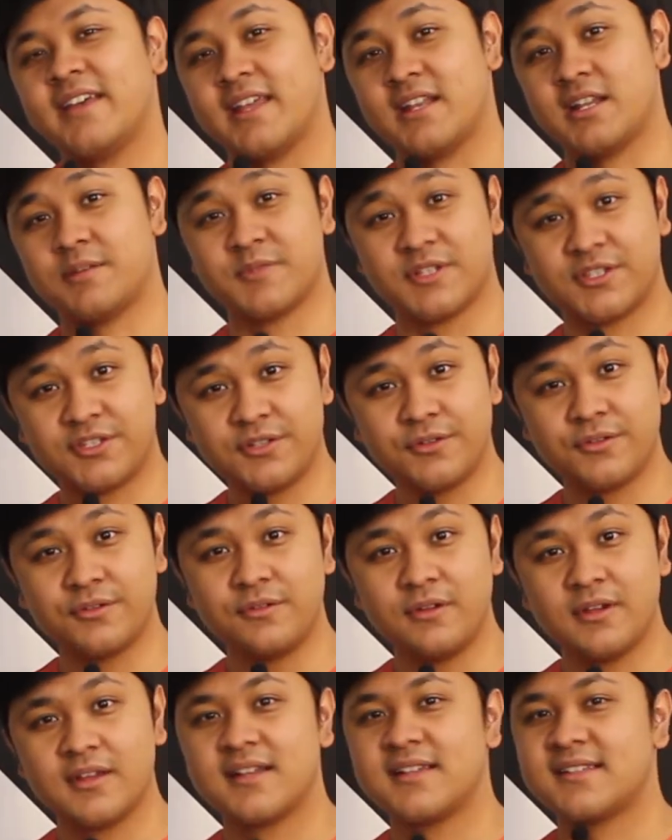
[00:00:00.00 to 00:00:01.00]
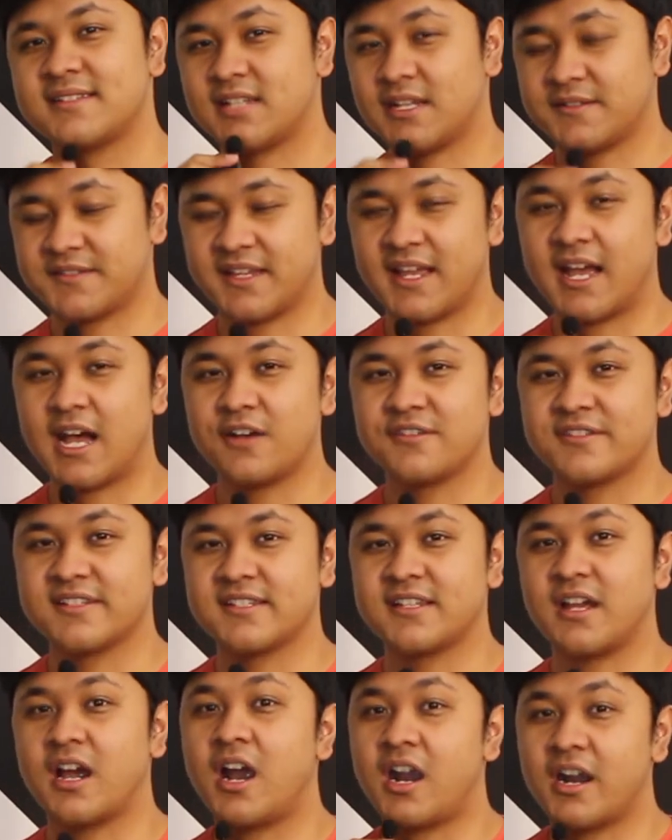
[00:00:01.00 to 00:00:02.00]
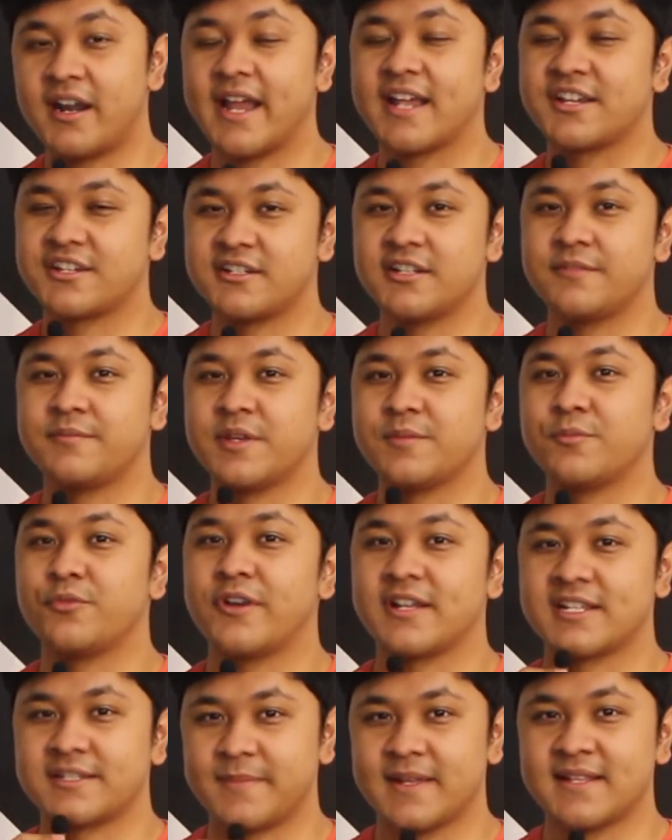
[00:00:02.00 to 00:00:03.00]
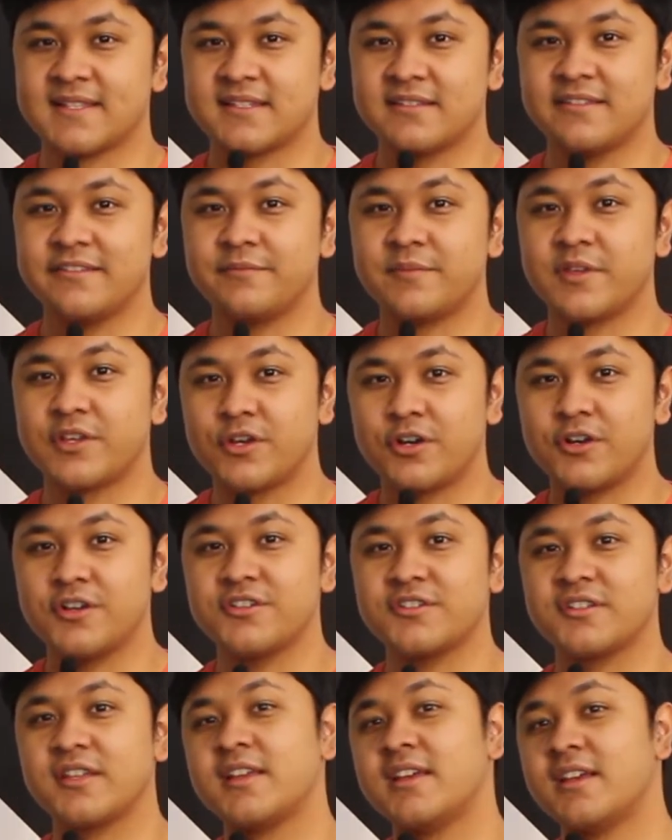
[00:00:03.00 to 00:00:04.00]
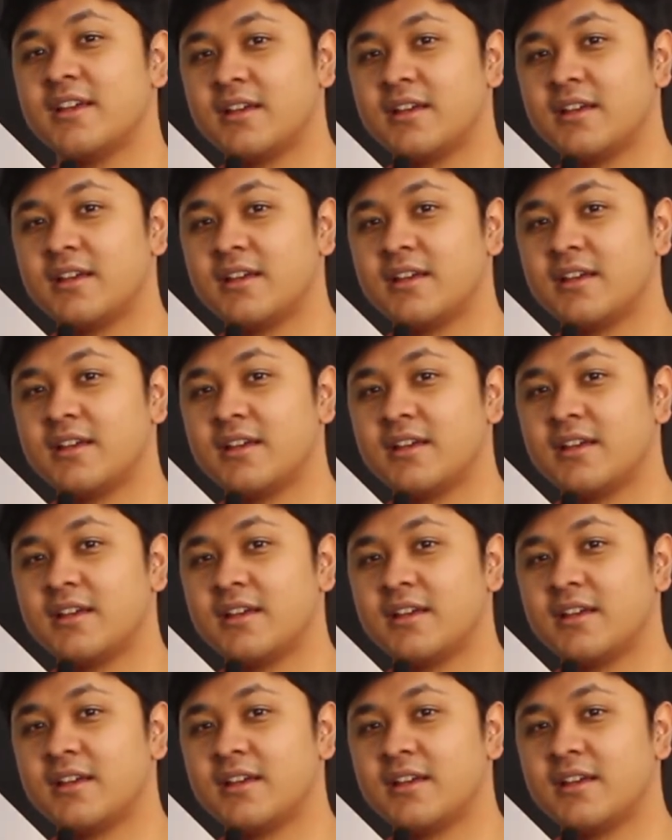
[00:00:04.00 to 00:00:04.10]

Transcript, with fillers: And number two, subsale houses are actually a bit more expensive because